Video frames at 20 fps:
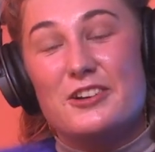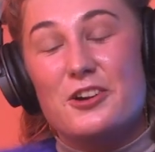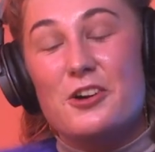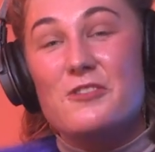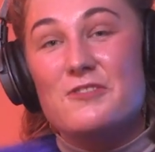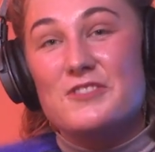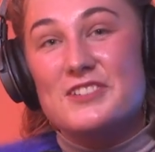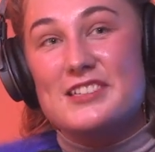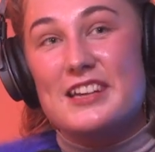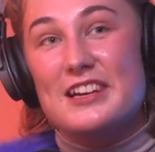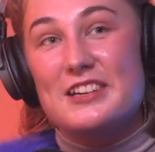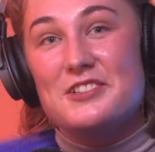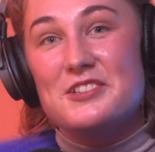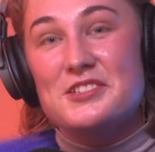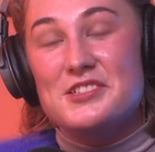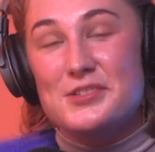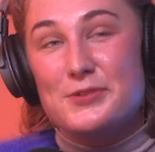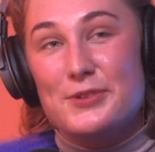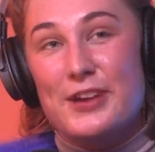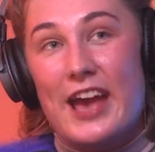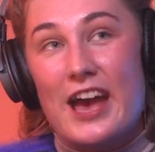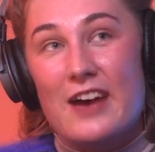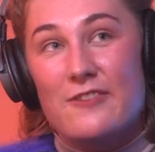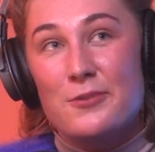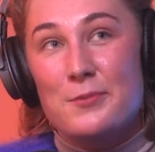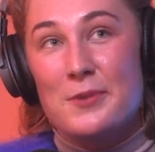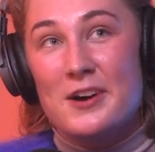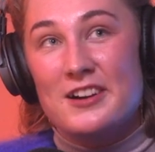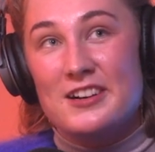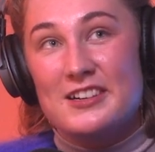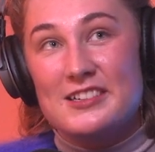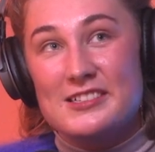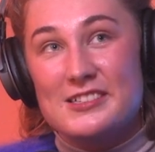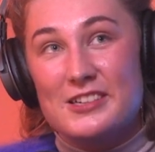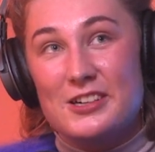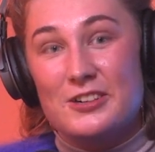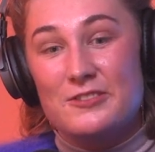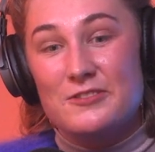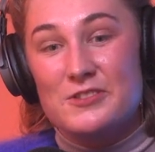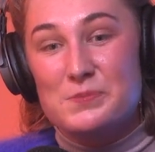conversations that we have among
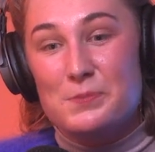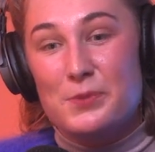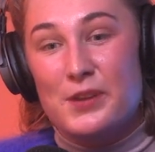ourselves